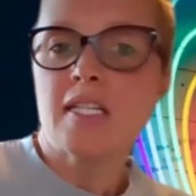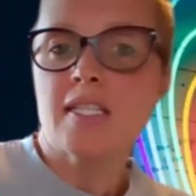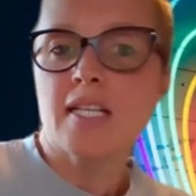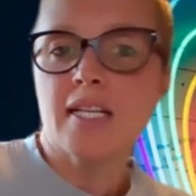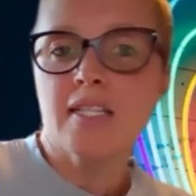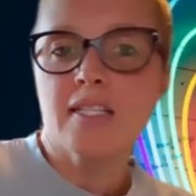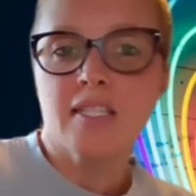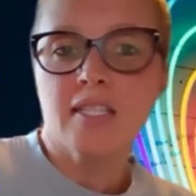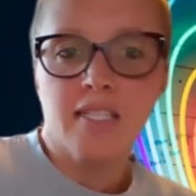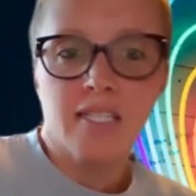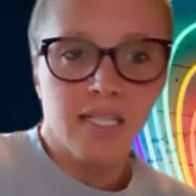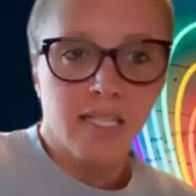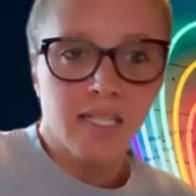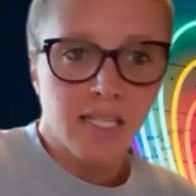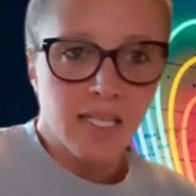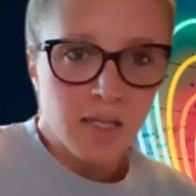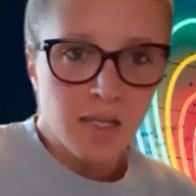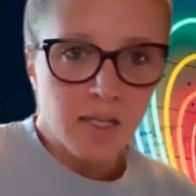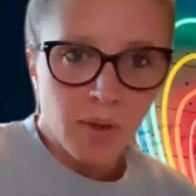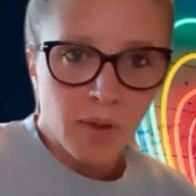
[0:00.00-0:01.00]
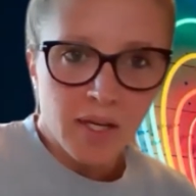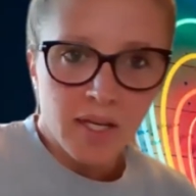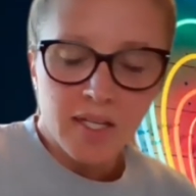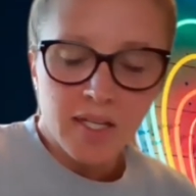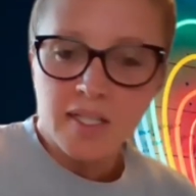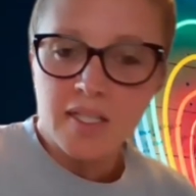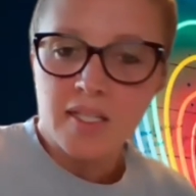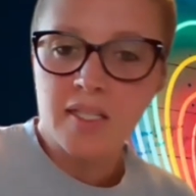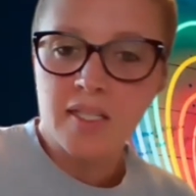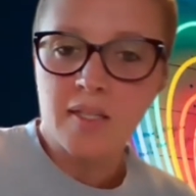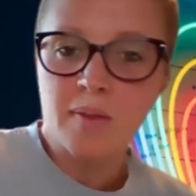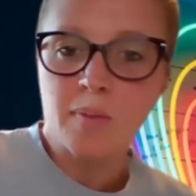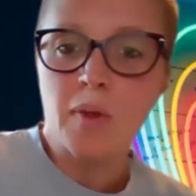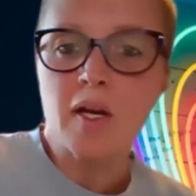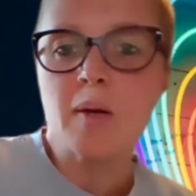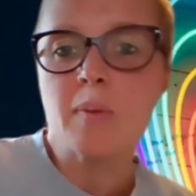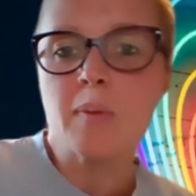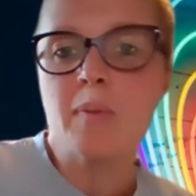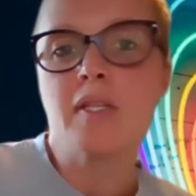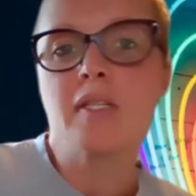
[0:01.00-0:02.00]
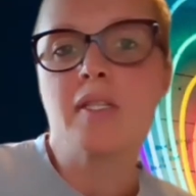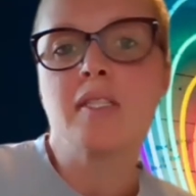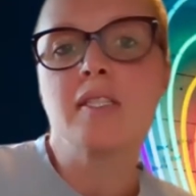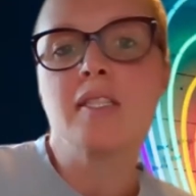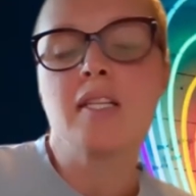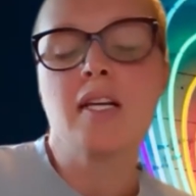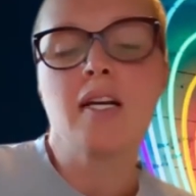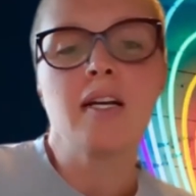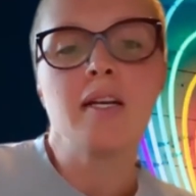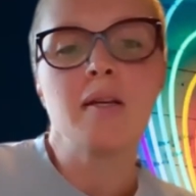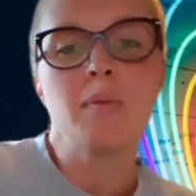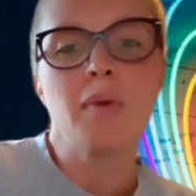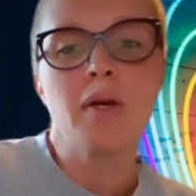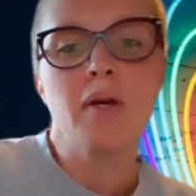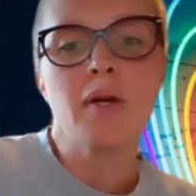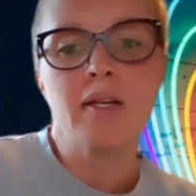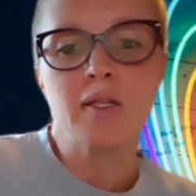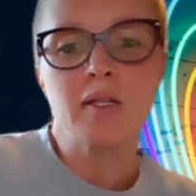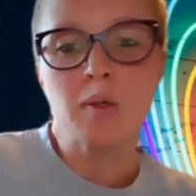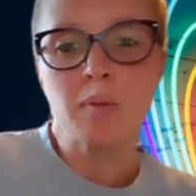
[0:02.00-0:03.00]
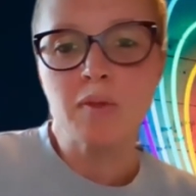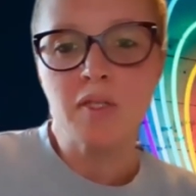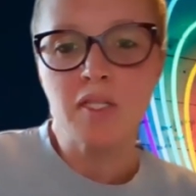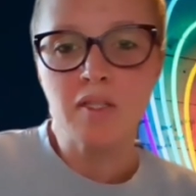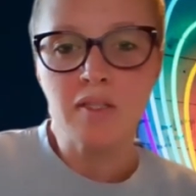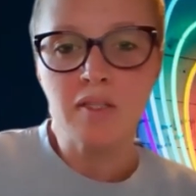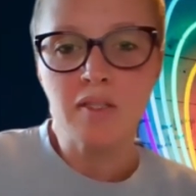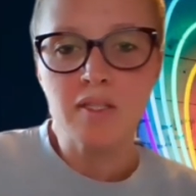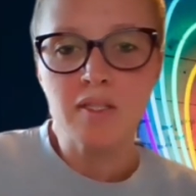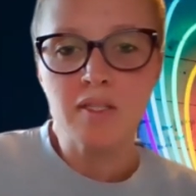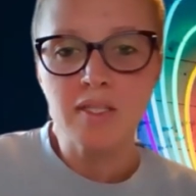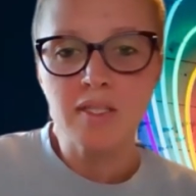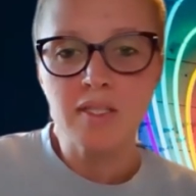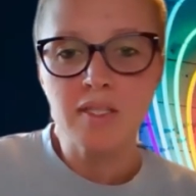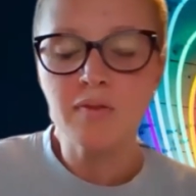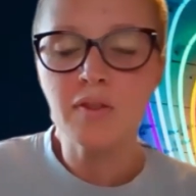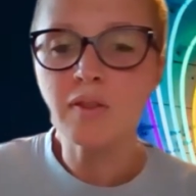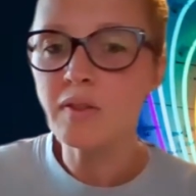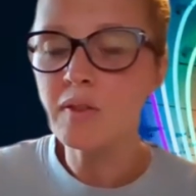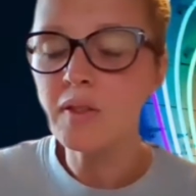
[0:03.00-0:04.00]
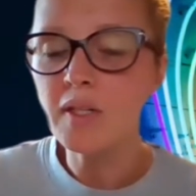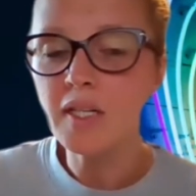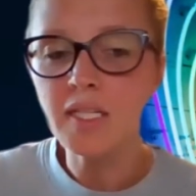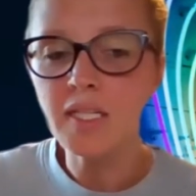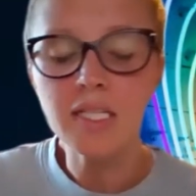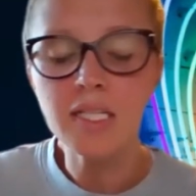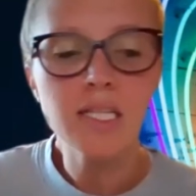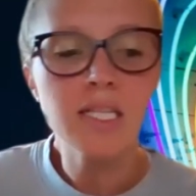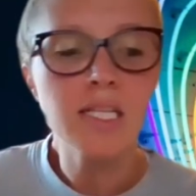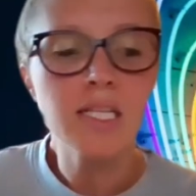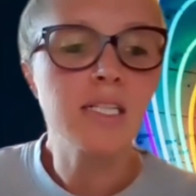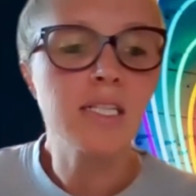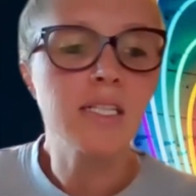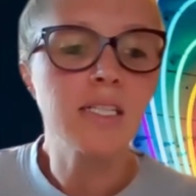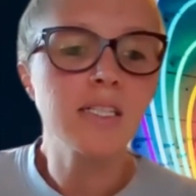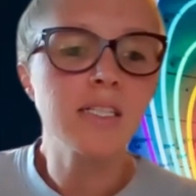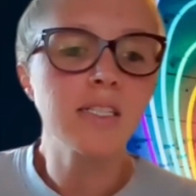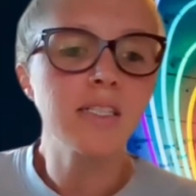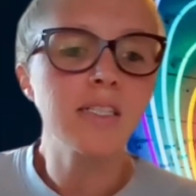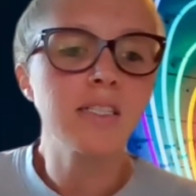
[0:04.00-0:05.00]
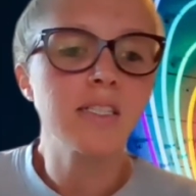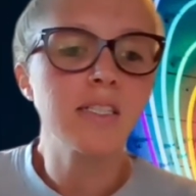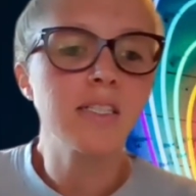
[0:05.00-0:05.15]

centered in the eBay purpose, empowering opportunity for all. And I think